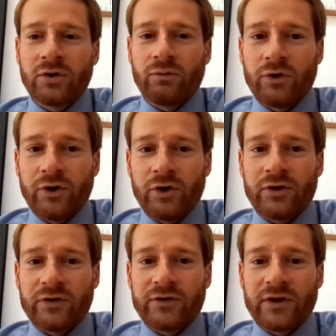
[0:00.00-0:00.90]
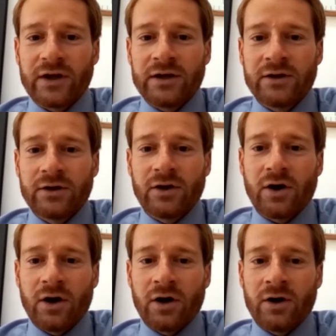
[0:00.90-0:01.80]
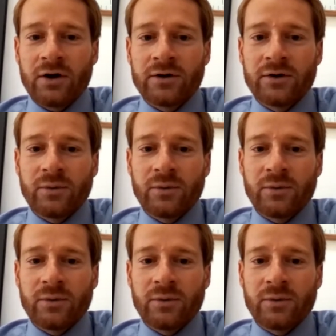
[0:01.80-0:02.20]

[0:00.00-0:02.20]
redundancy are,